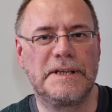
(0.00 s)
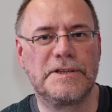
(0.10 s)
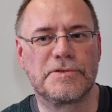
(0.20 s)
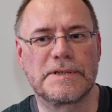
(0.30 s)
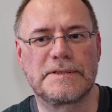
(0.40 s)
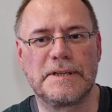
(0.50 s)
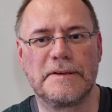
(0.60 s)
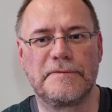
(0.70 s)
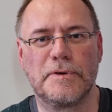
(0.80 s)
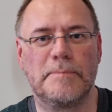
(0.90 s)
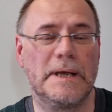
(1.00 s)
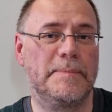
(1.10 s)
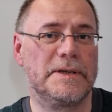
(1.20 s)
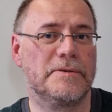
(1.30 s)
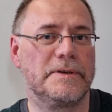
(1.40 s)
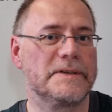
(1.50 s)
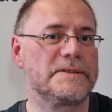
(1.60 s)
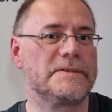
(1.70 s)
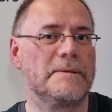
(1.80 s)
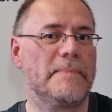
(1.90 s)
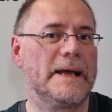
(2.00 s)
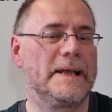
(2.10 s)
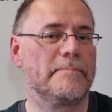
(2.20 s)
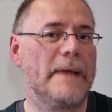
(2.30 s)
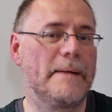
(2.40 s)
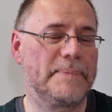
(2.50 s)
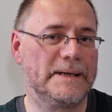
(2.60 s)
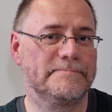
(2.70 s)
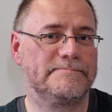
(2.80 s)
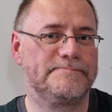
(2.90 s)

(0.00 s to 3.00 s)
interesting for maybe doing a systematic mapping.